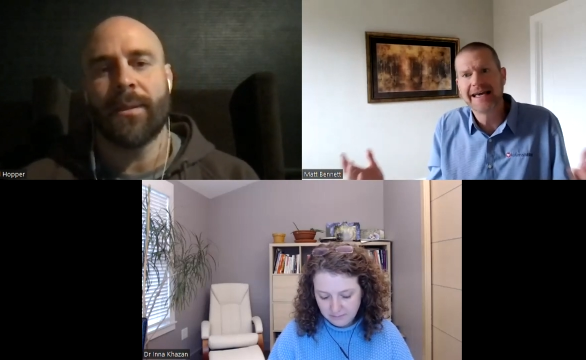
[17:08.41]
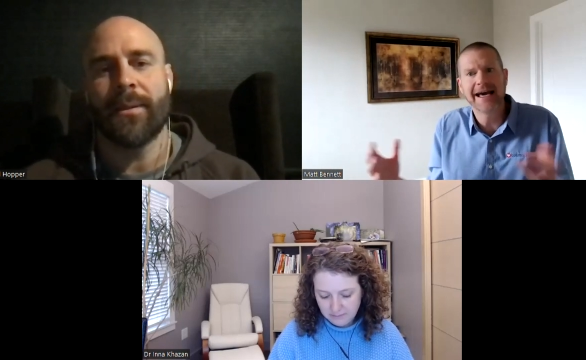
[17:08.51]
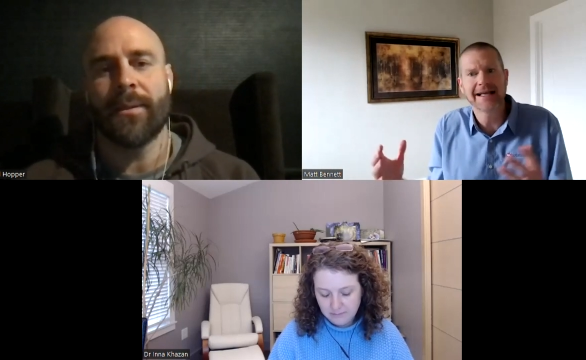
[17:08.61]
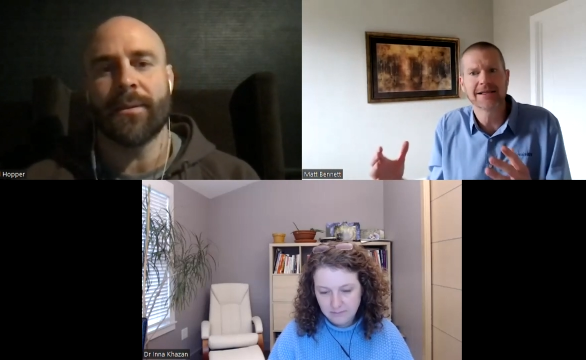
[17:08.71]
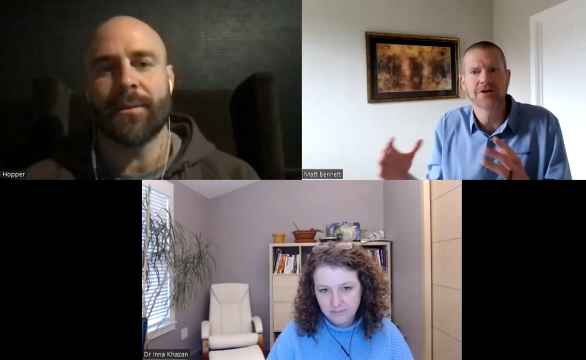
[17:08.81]

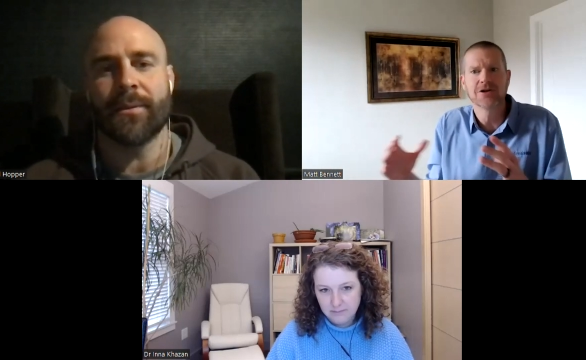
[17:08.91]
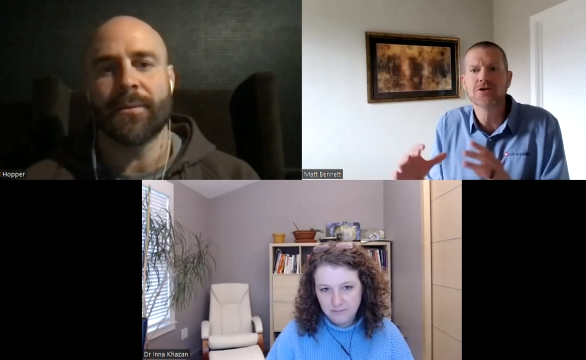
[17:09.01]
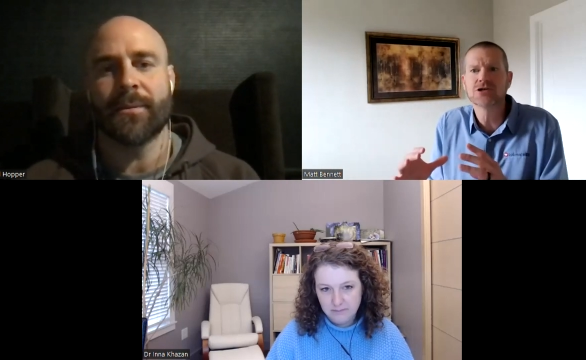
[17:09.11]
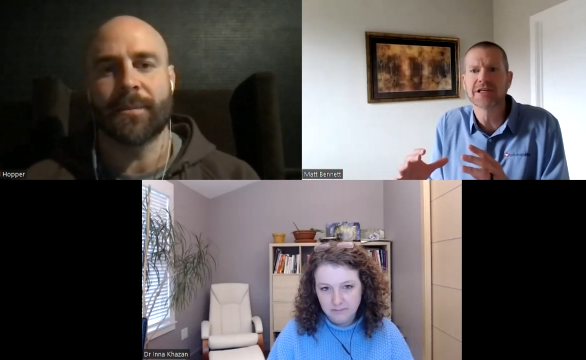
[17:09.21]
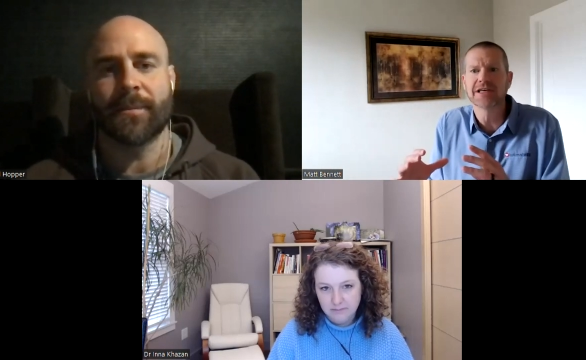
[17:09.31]
Speaker 1: yet they're
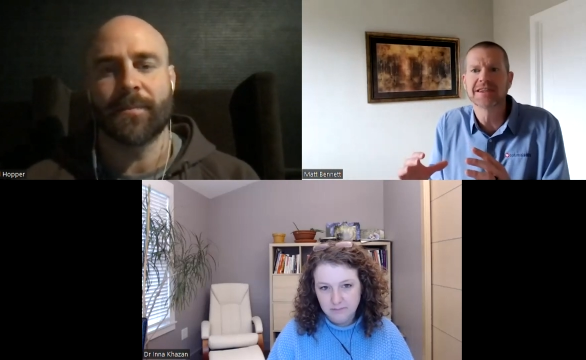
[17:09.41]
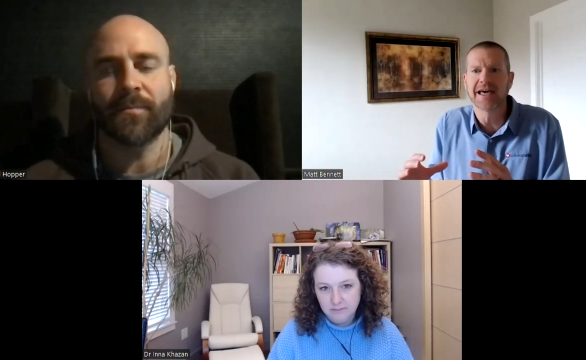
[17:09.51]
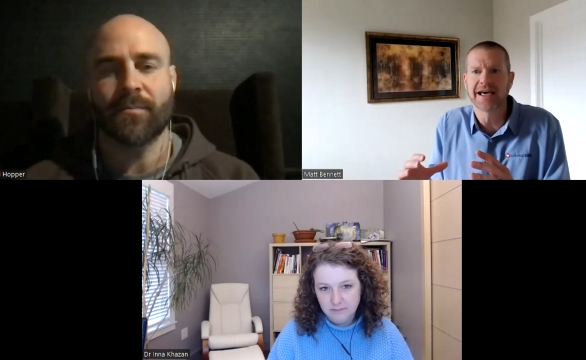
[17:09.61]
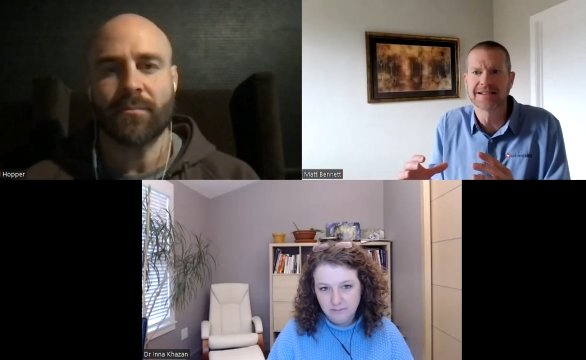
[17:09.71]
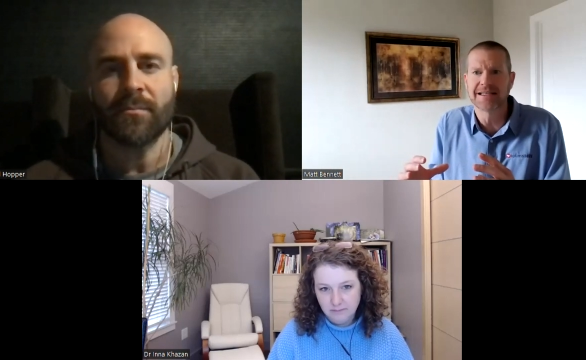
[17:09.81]
usually
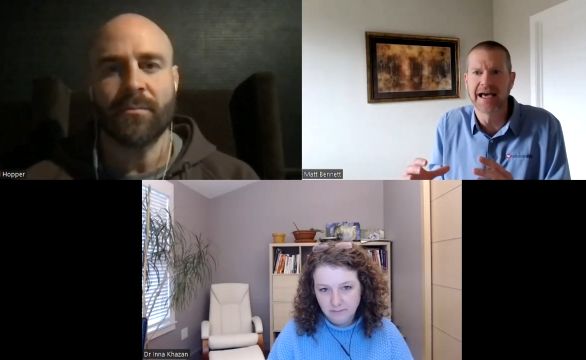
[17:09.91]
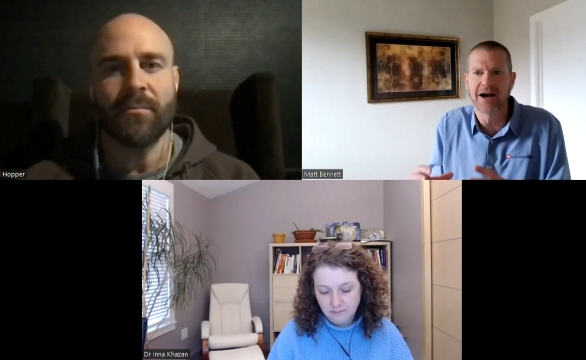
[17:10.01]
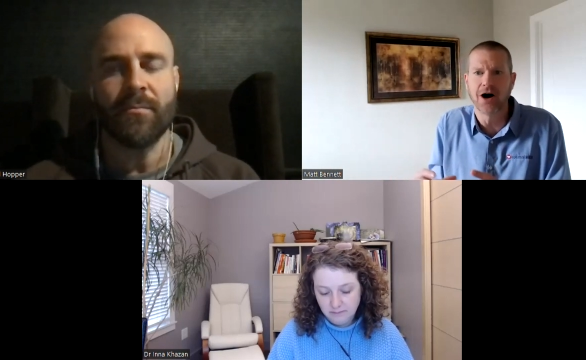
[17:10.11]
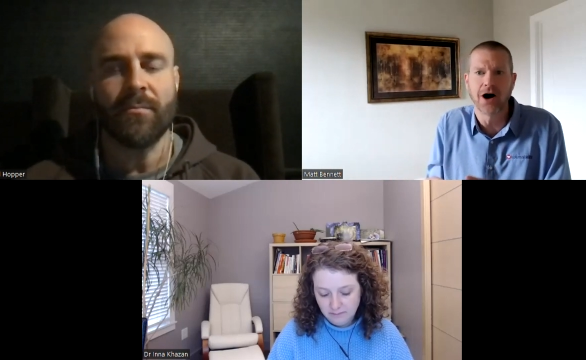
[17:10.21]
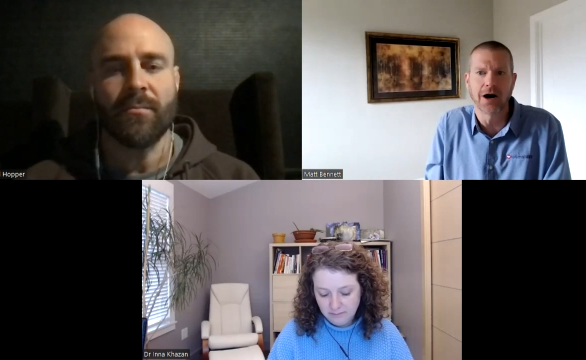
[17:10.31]
things
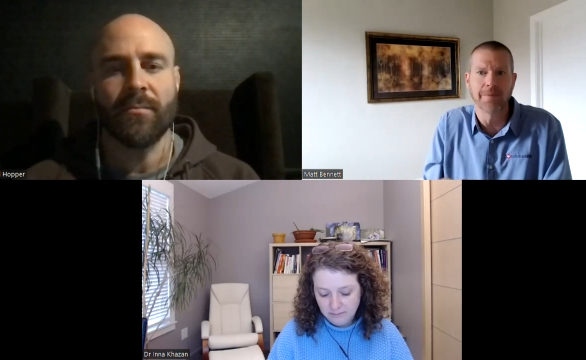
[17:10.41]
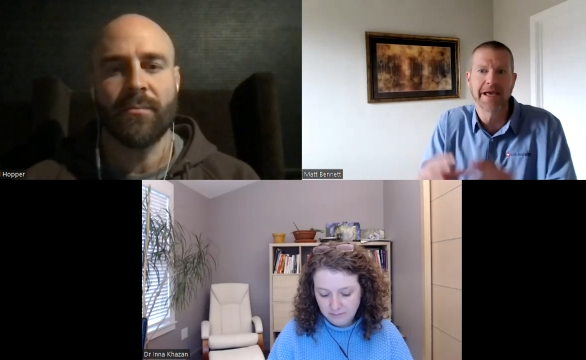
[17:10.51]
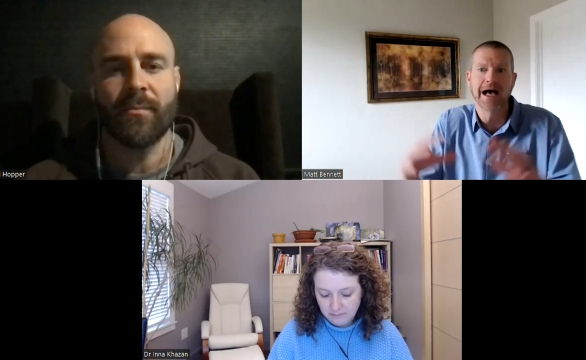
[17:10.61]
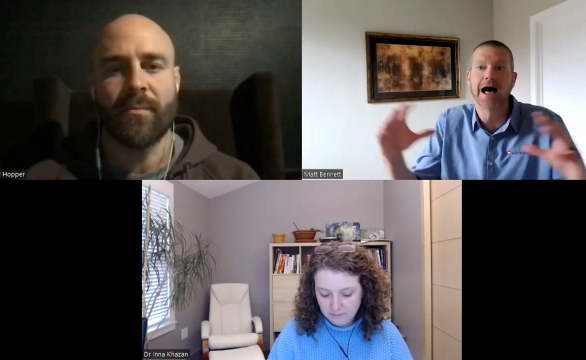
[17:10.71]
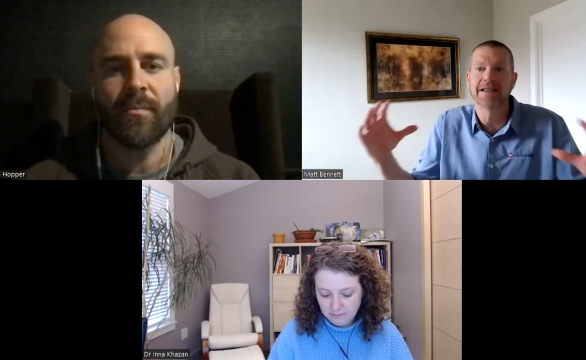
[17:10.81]
that are
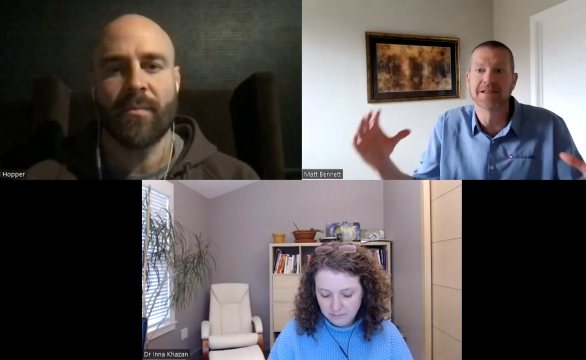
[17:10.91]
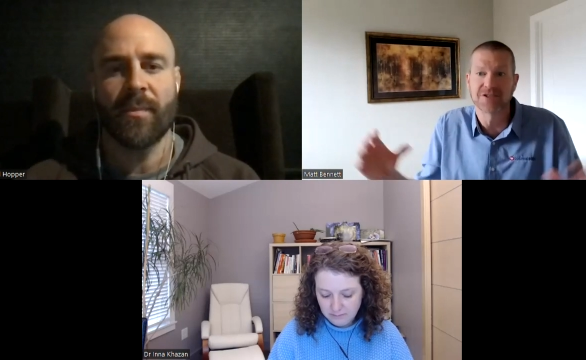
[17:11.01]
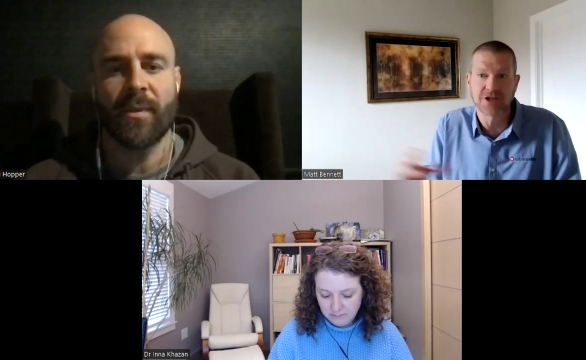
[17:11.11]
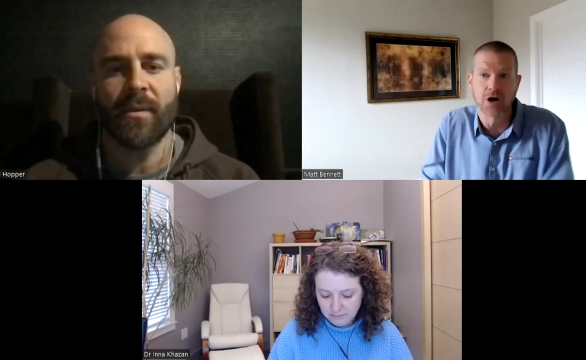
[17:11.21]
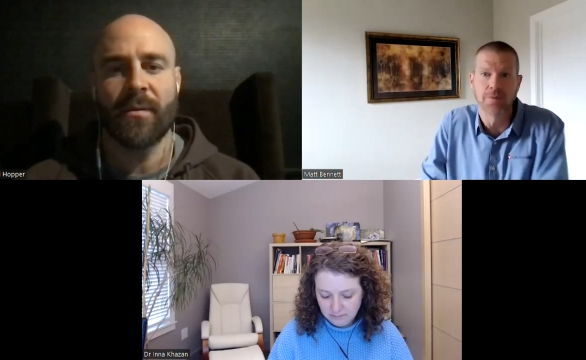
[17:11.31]
beyond
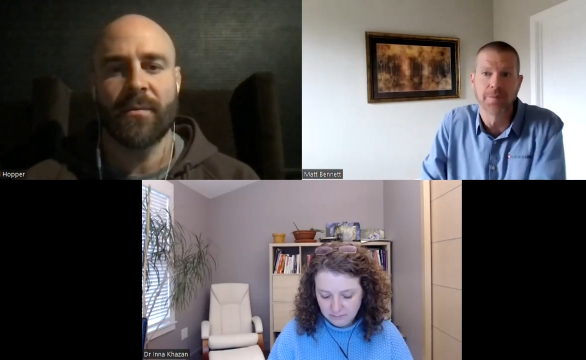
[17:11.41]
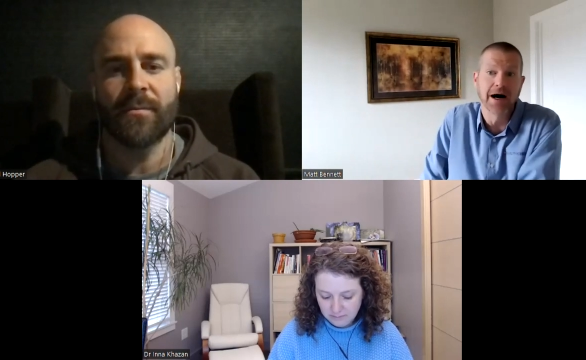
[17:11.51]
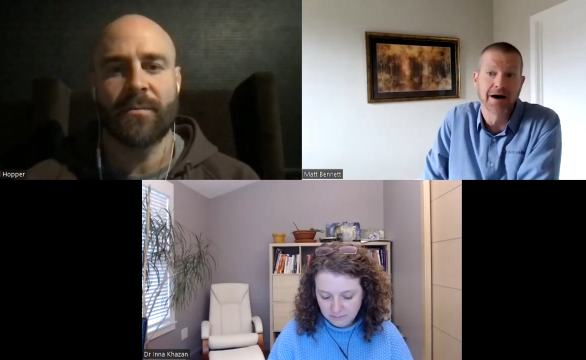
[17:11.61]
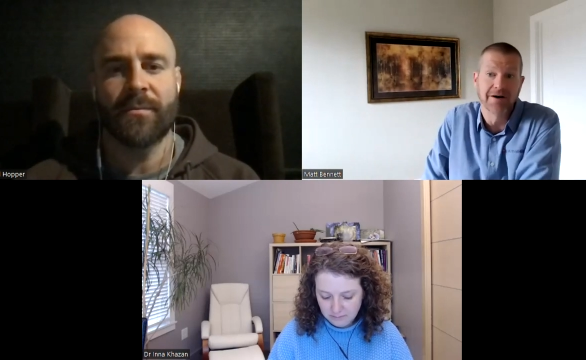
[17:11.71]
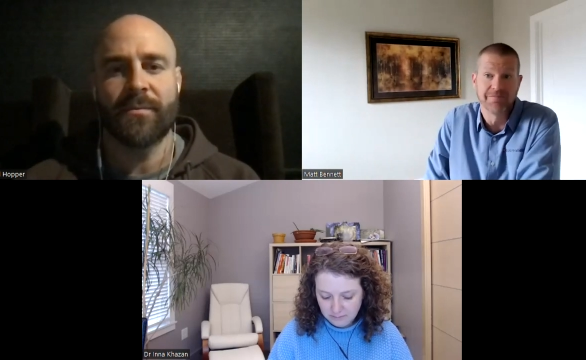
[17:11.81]
the scope
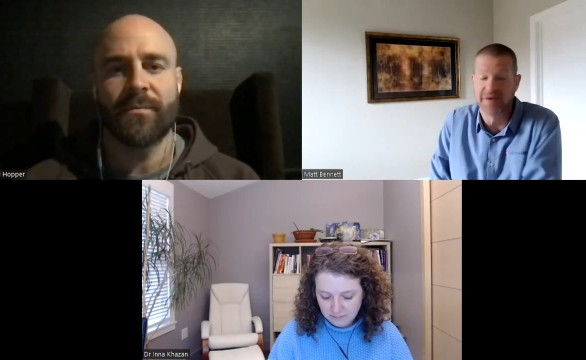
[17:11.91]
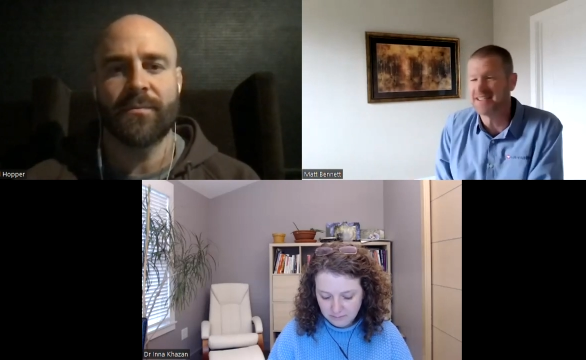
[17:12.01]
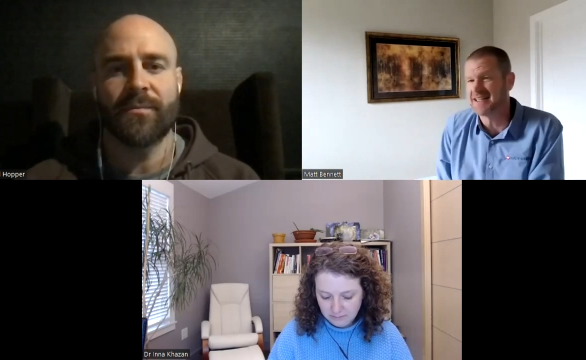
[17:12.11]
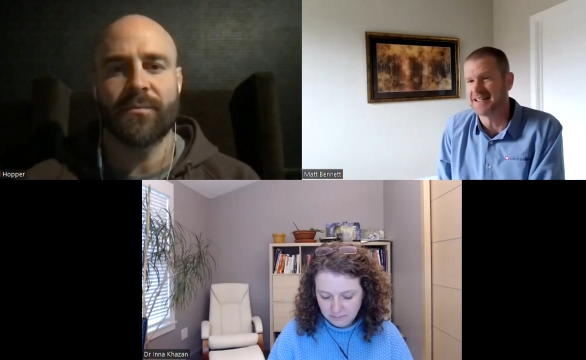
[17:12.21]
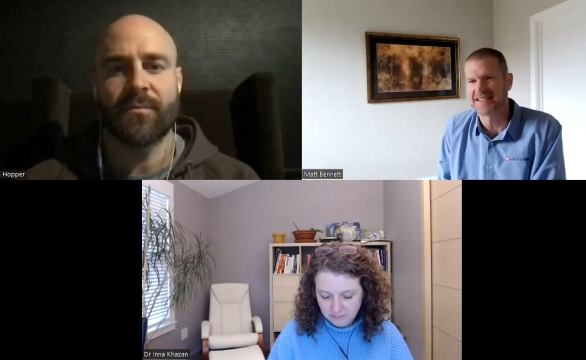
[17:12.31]
of
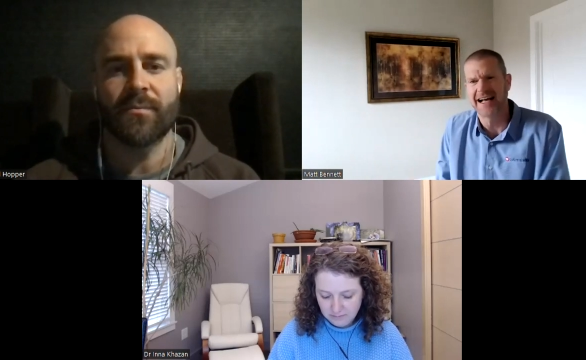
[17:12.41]
business.